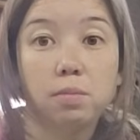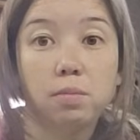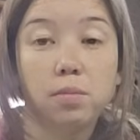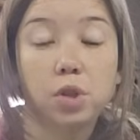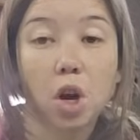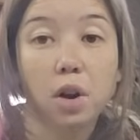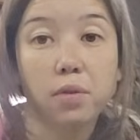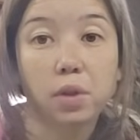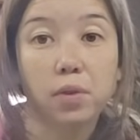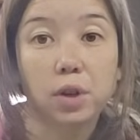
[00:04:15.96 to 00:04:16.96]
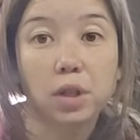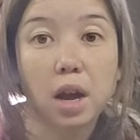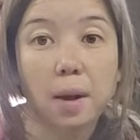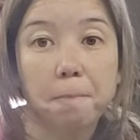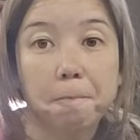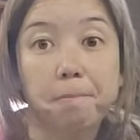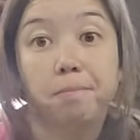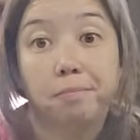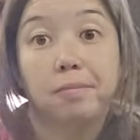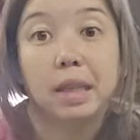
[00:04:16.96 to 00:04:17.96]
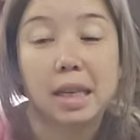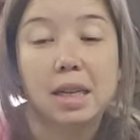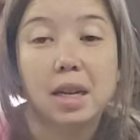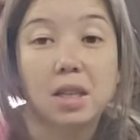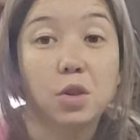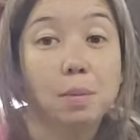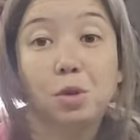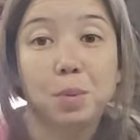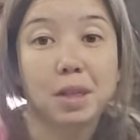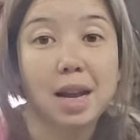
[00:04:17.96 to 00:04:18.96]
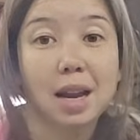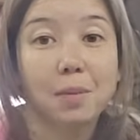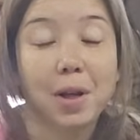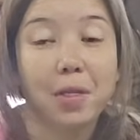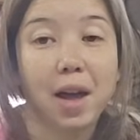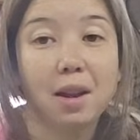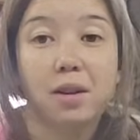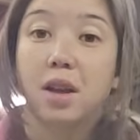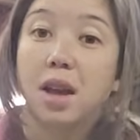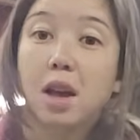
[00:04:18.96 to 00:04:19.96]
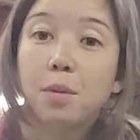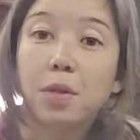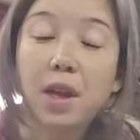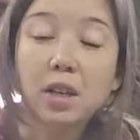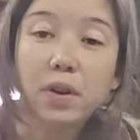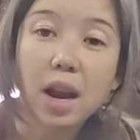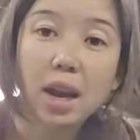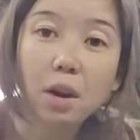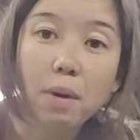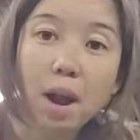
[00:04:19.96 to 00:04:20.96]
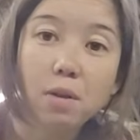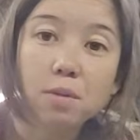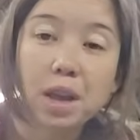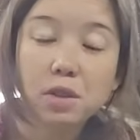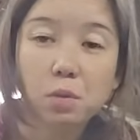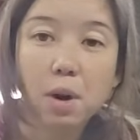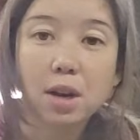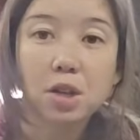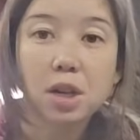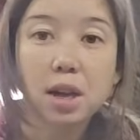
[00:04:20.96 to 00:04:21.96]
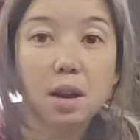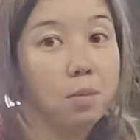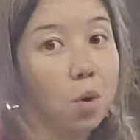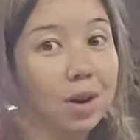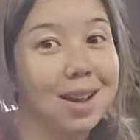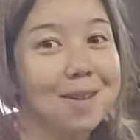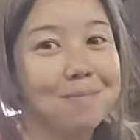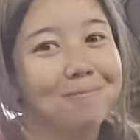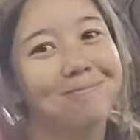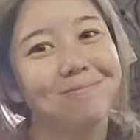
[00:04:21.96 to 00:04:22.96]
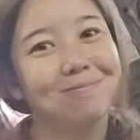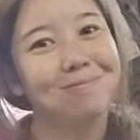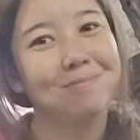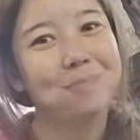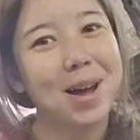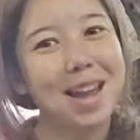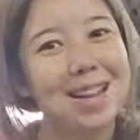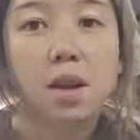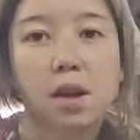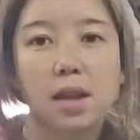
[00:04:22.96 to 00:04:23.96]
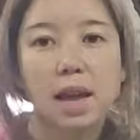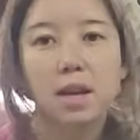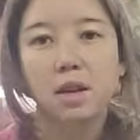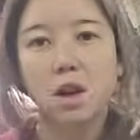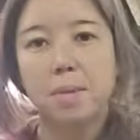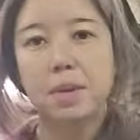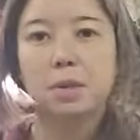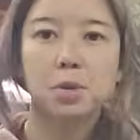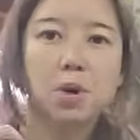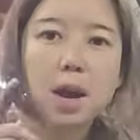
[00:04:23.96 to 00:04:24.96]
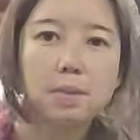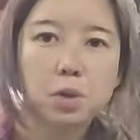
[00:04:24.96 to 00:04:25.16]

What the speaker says: start it for the first time. So I'm super excited about that. But thanks for hanging around, thanks for watching, and more to come. Bye! Like, comment, subscribe, do the